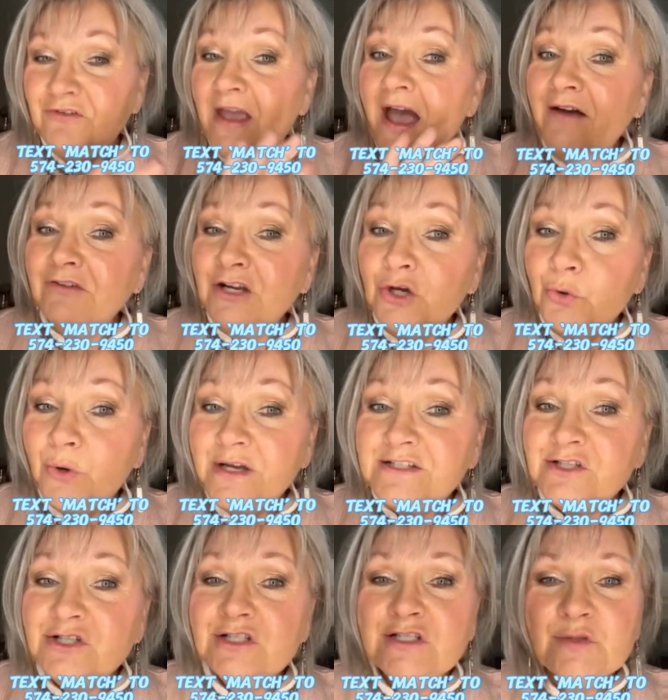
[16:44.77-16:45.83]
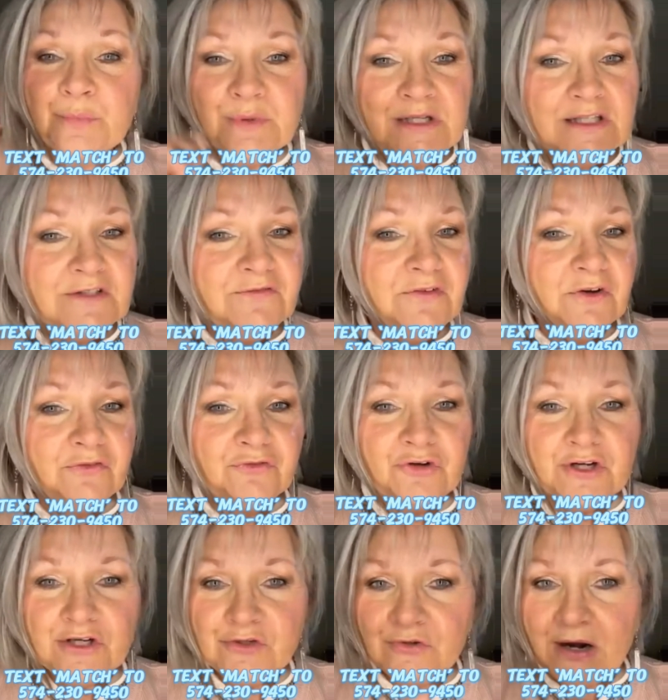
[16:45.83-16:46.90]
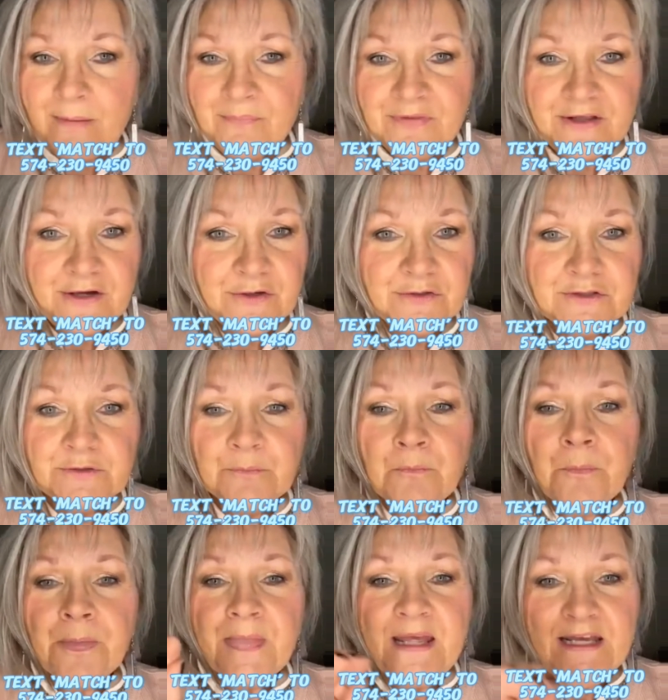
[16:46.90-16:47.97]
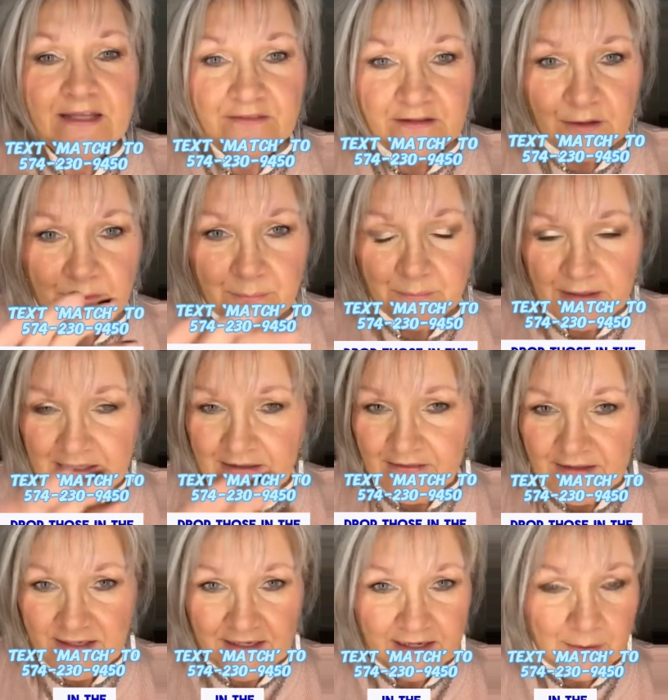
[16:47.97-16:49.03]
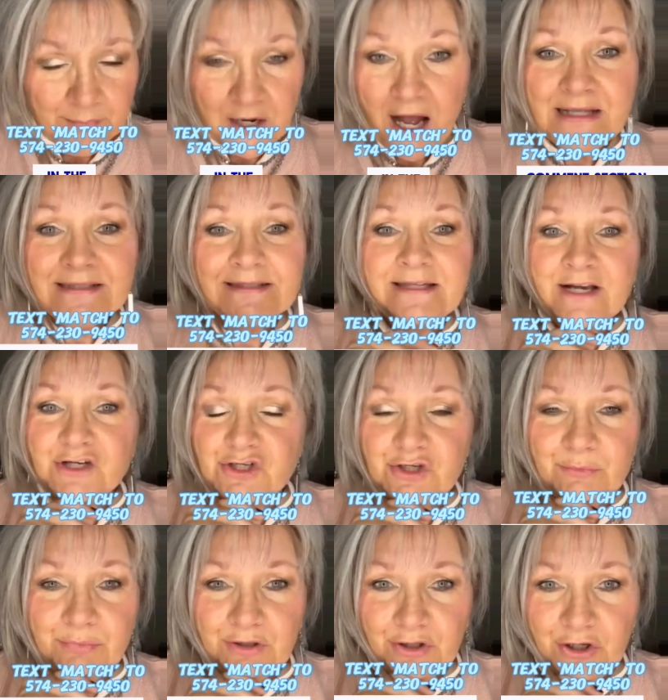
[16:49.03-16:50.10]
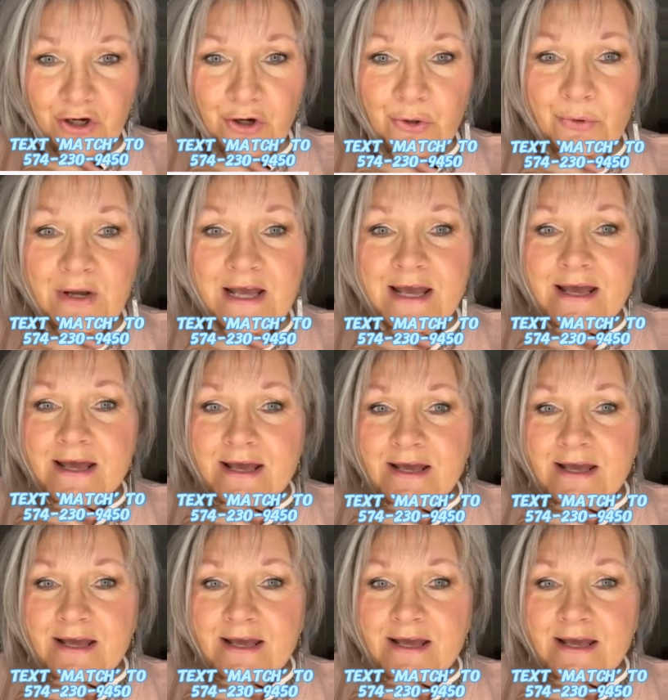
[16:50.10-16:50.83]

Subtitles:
If you have any questions, please feel free to drop those in the comment section below.